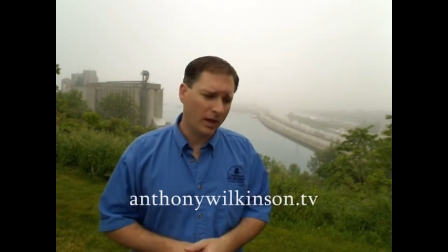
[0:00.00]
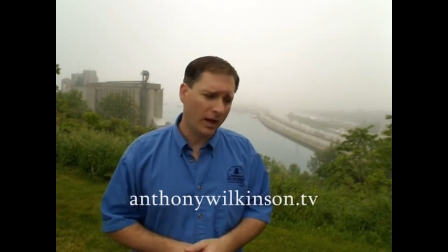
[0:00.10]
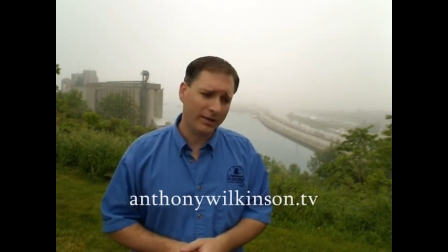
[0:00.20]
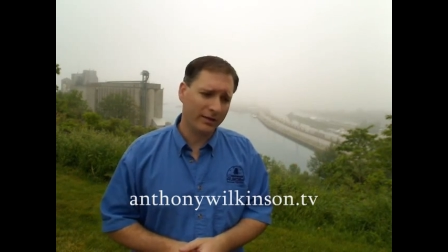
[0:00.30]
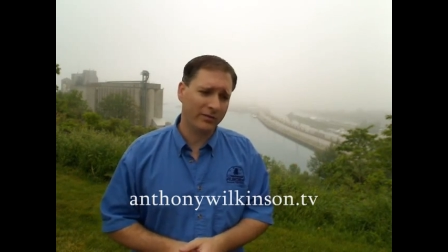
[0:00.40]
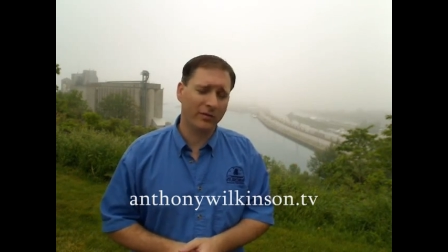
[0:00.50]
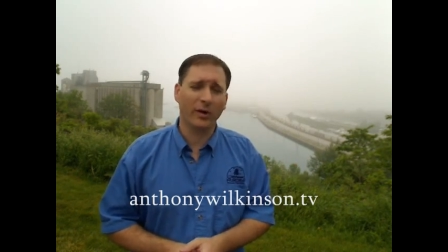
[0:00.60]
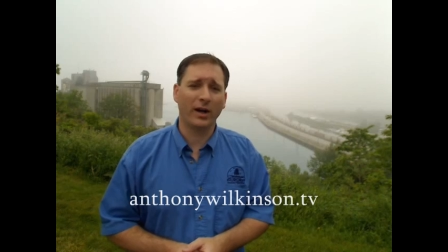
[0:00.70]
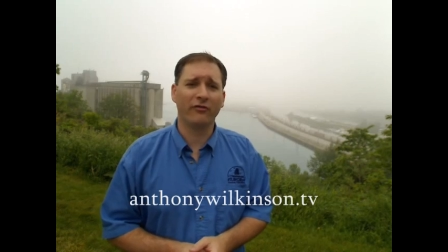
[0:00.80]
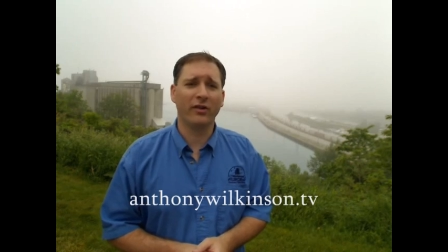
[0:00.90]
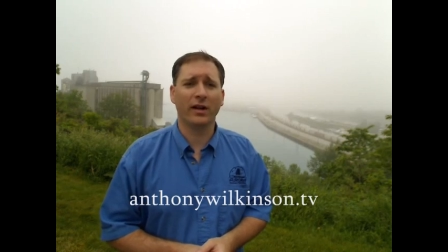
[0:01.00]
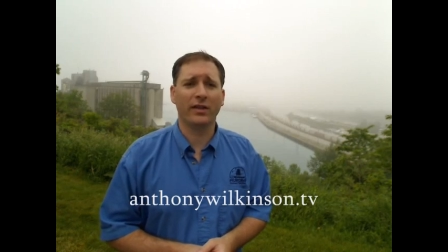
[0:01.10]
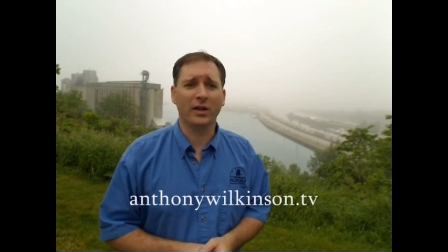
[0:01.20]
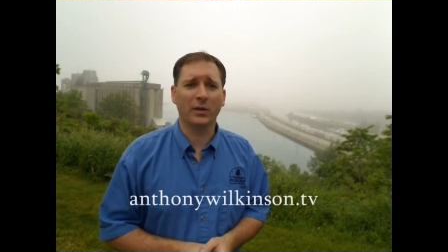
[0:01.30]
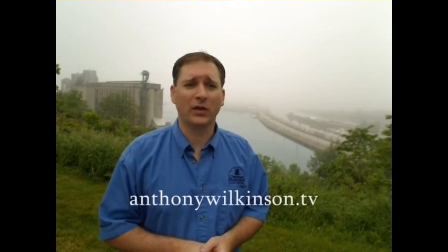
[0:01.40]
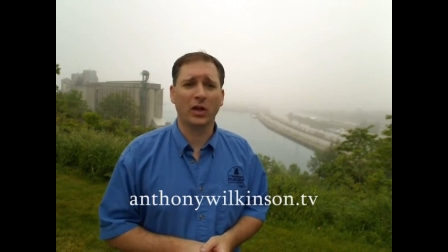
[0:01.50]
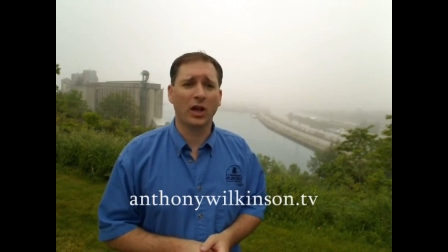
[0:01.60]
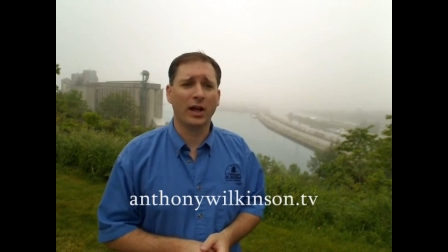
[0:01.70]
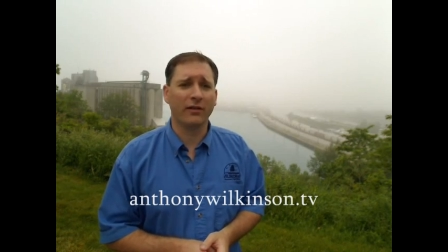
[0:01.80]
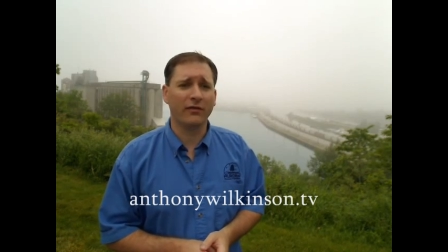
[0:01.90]
I don't even know where I found it. I think it was
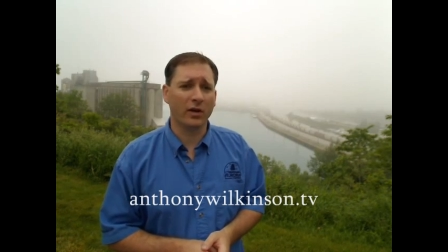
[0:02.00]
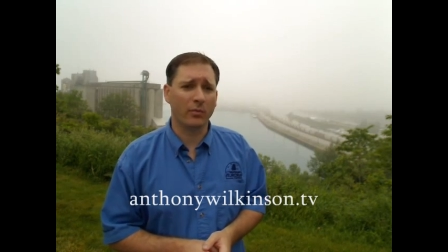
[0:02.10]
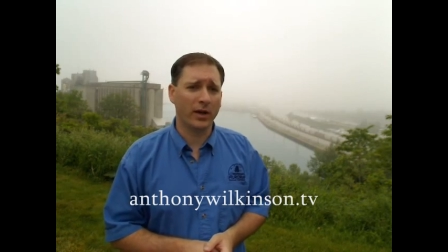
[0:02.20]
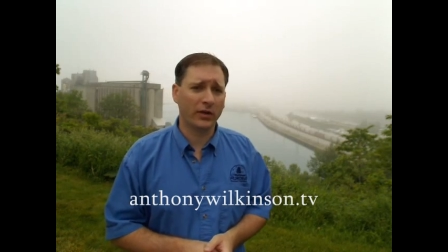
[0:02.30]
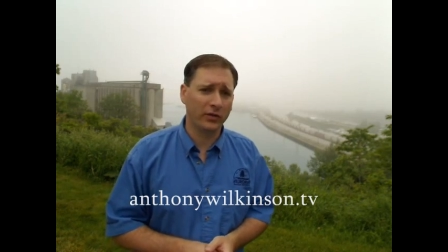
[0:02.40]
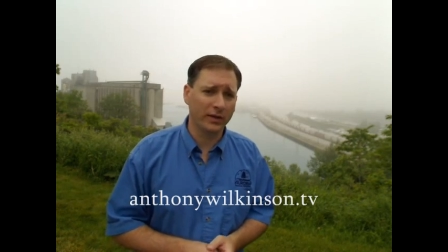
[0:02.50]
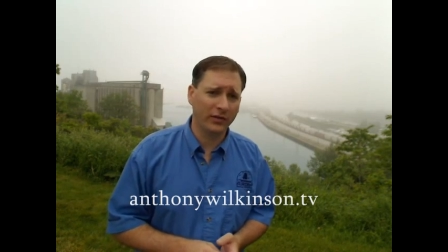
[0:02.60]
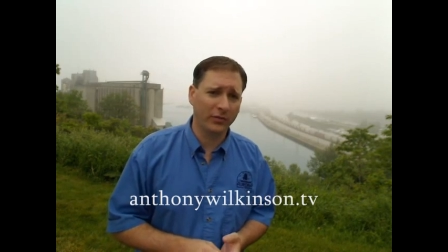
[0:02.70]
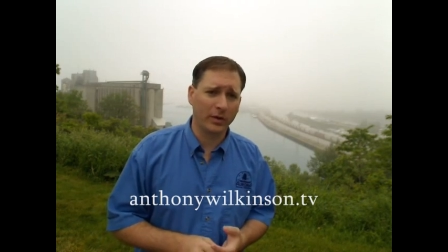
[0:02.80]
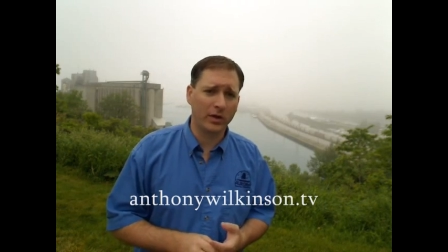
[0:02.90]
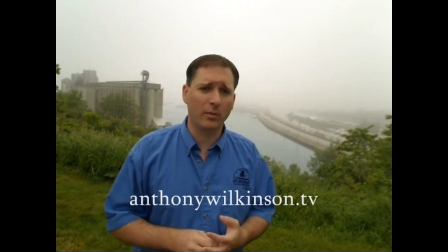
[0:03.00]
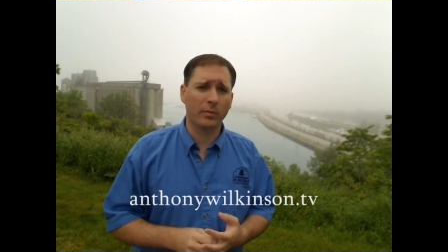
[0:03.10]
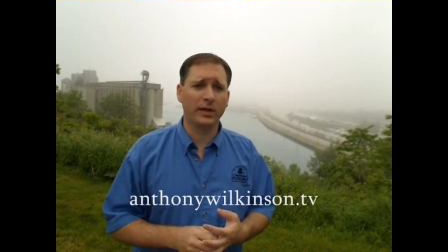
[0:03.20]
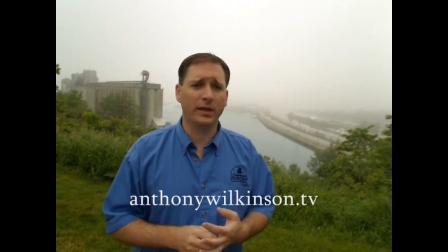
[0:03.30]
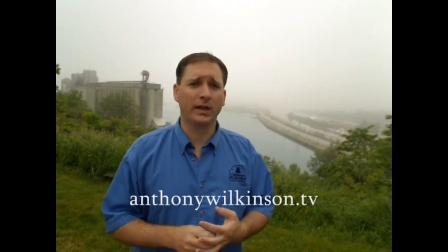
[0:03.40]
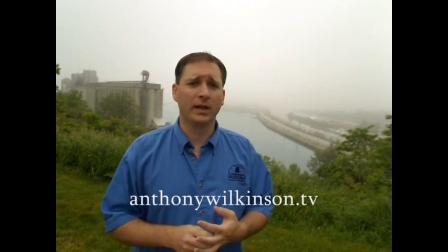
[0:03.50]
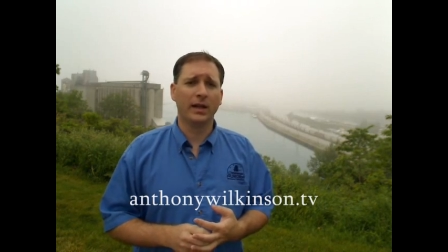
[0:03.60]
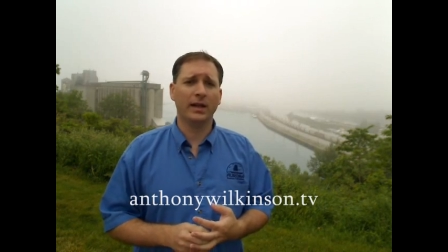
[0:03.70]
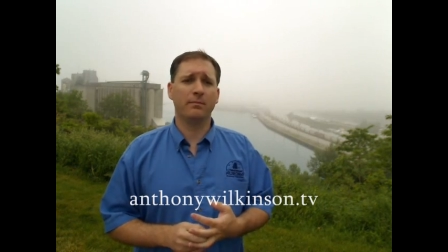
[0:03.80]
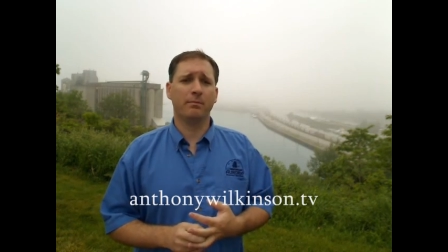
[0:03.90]
online. I found a press release from a company
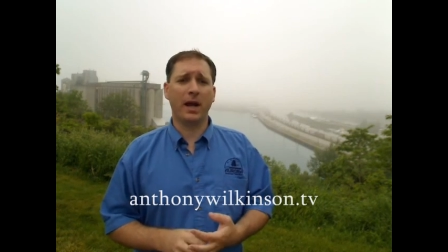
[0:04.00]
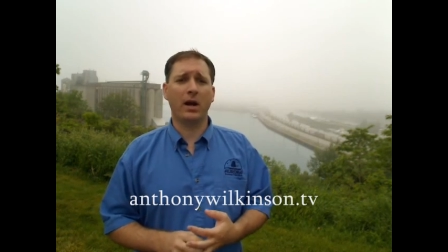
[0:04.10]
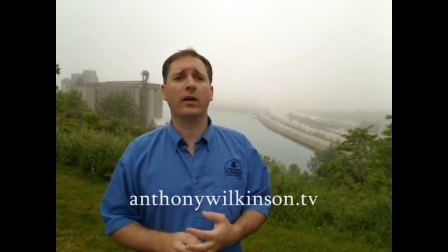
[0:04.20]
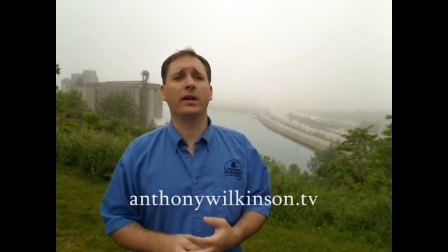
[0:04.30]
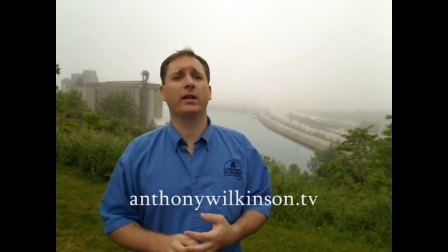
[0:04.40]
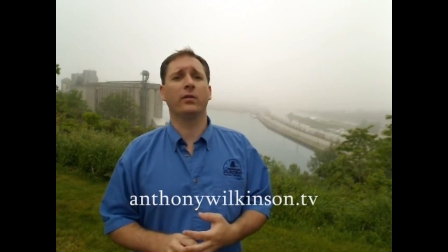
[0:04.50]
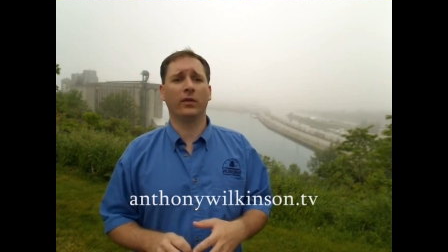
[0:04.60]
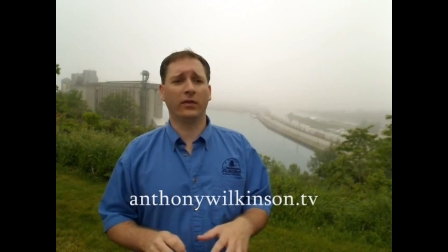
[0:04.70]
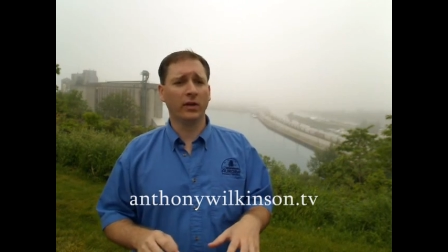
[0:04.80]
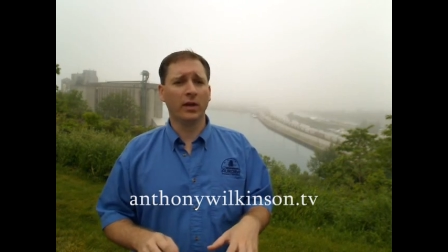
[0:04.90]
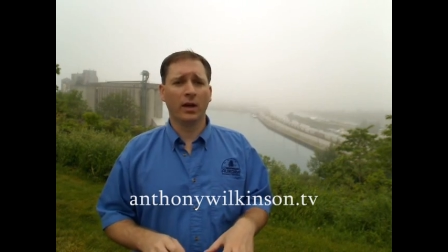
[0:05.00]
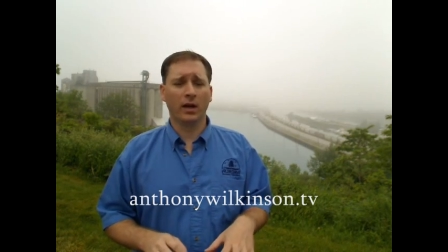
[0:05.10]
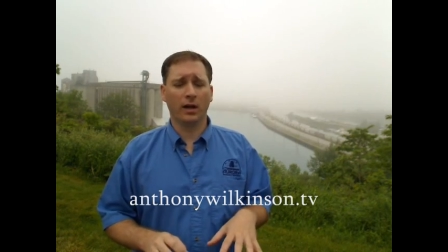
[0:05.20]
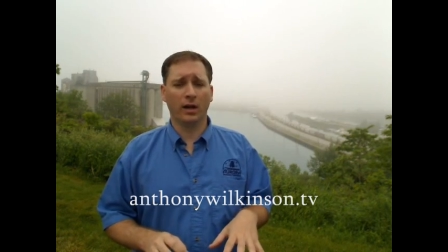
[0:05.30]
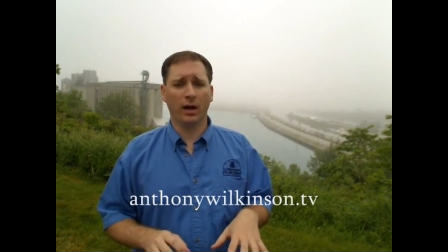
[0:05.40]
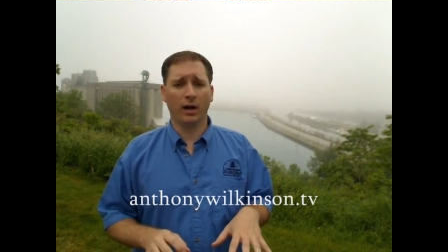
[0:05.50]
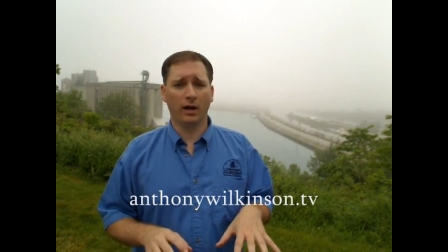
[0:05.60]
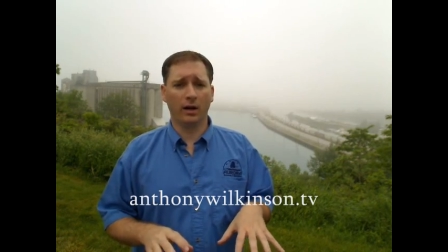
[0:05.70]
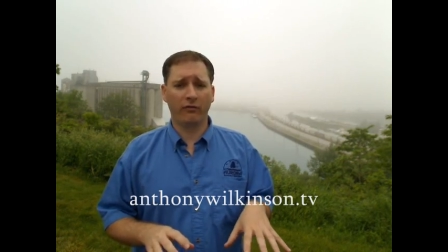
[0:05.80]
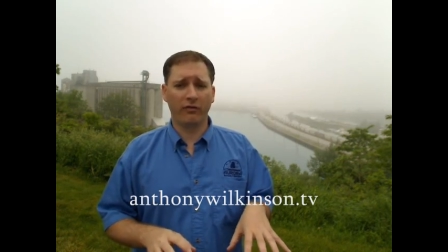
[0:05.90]
in Barrie who was uh, a